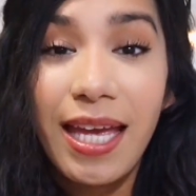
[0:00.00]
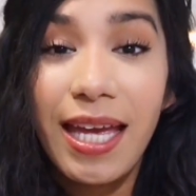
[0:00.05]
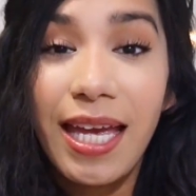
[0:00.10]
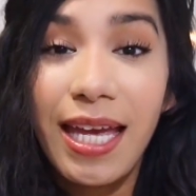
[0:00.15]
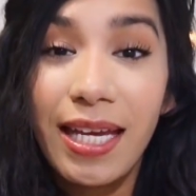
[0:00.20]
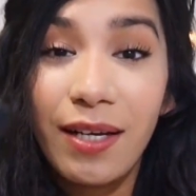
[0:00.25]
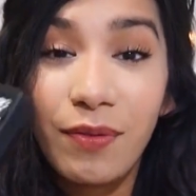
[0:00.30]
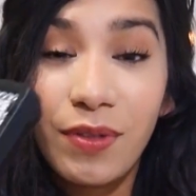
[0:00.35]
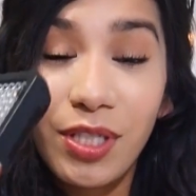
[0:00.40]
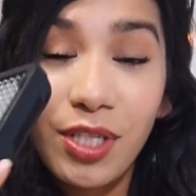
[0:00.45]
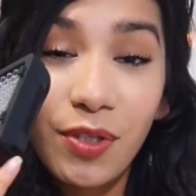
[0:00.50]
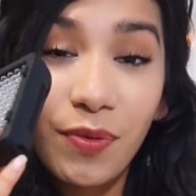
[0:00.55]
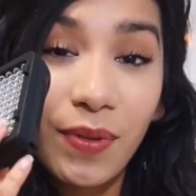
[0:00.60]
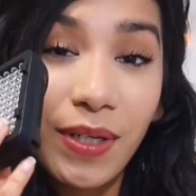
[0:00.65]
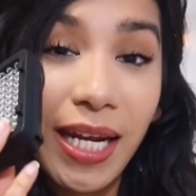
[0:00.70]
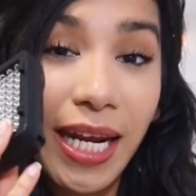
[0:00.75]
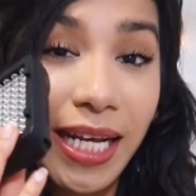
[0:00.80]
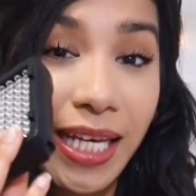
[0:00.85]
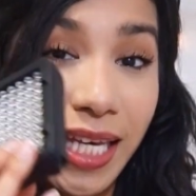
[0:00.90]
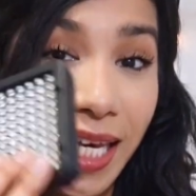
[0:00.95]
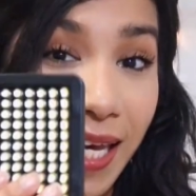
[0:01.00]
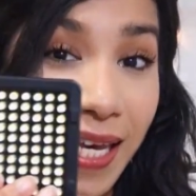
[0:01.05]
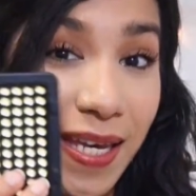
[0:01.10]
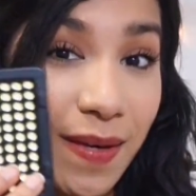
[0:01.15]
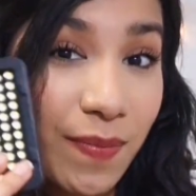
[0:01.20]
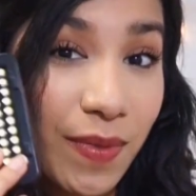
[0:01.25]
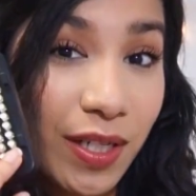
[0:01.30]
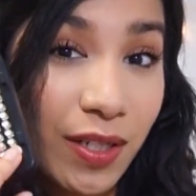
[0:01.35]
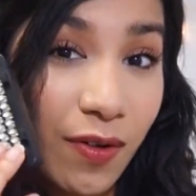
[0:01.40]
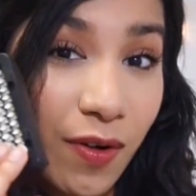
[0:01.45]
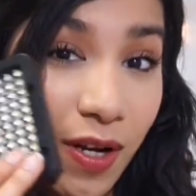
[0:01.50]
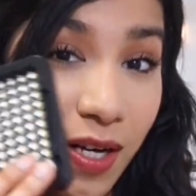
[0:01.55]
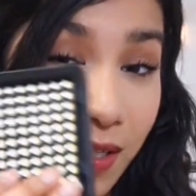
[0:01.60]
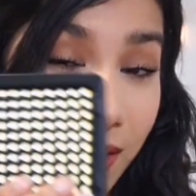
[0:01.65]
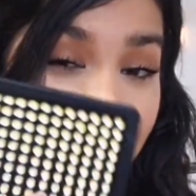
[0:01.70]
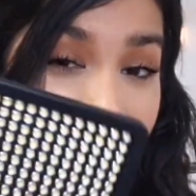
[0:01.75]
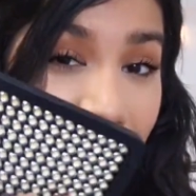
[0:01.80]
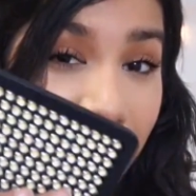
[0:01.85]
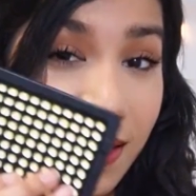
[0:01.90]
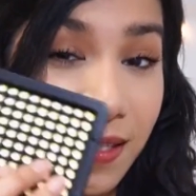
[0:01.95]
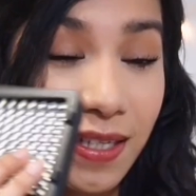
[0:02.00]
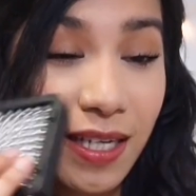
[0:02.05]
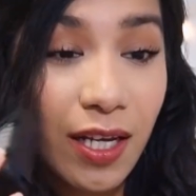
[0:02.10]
and which is when I came across this.